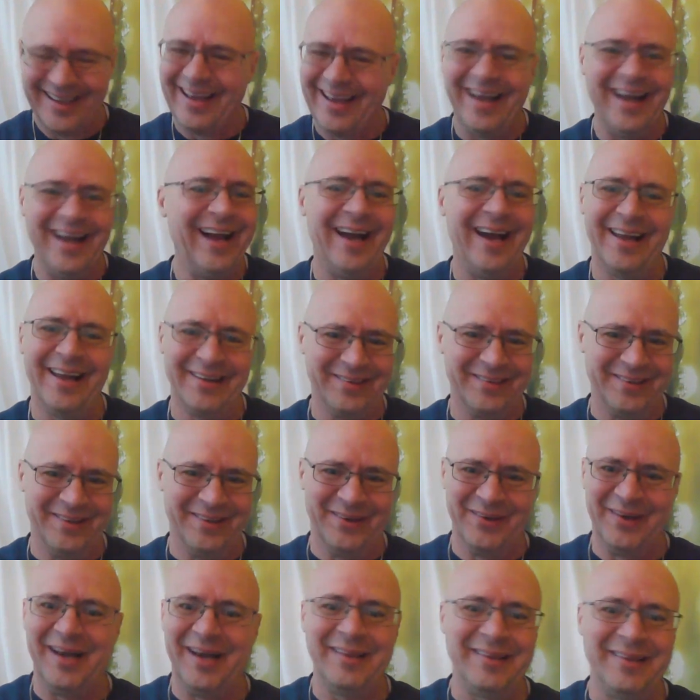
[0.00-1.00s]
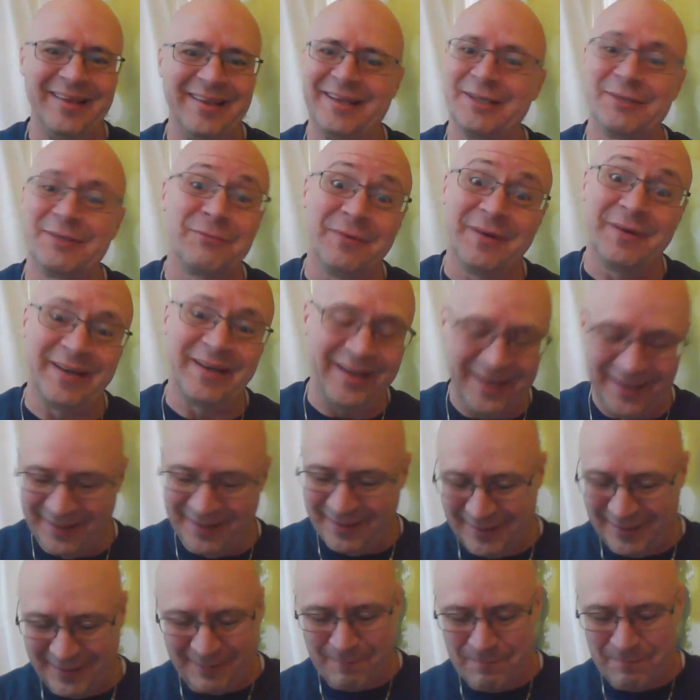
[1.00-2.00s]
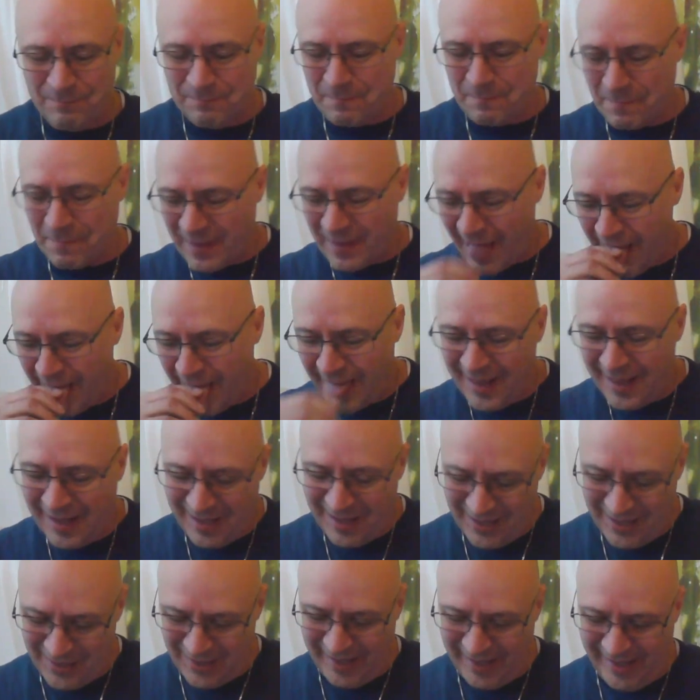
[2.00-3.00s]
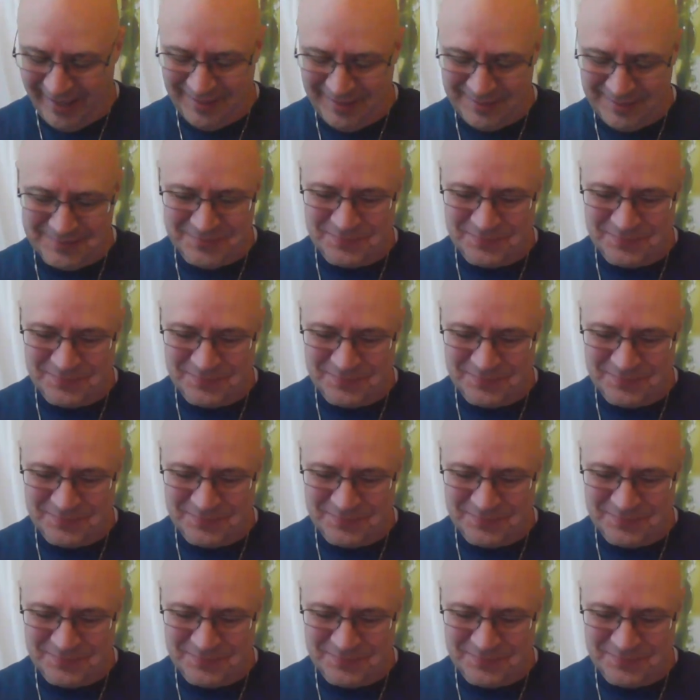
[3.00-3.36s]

I don't know. I think it's funny. All right.